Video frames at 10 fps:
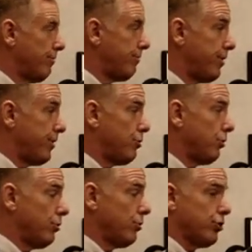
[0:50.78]
the fear that
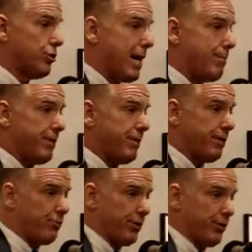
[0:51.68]
you'll lose your job and
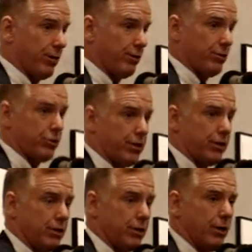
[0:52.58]
therefore your health
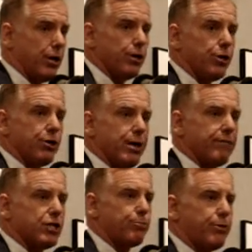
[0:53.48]
insurance. You have
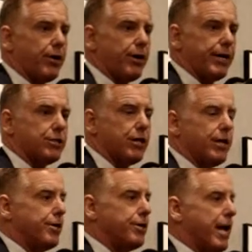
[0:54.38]
experienced
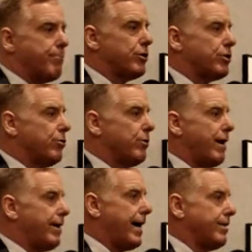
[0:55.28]
neighbors who
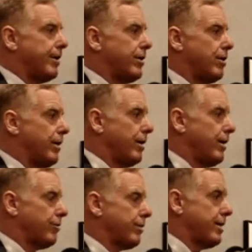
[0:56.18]
have had their
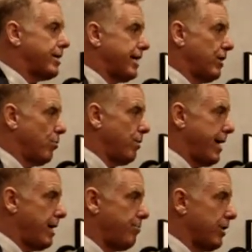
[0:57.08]
health care taken
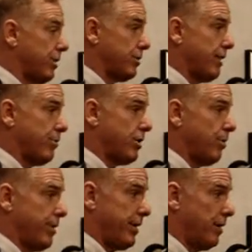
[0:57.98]
away because they've
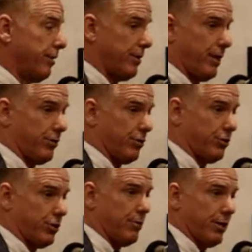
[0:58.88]
become ill and the health
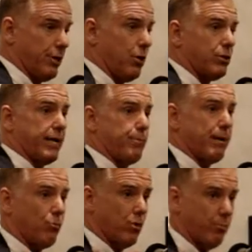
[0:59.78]
insurance company knows they can
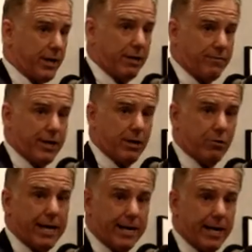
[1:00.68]
make more money if they
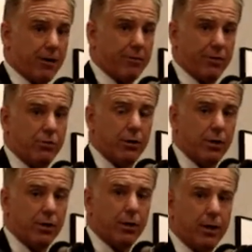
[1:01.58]
don't take care of you.
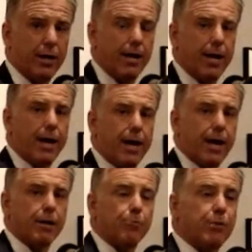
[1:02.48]

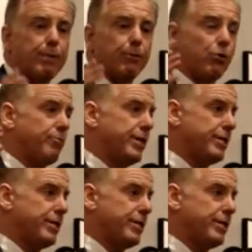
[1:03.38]
People who've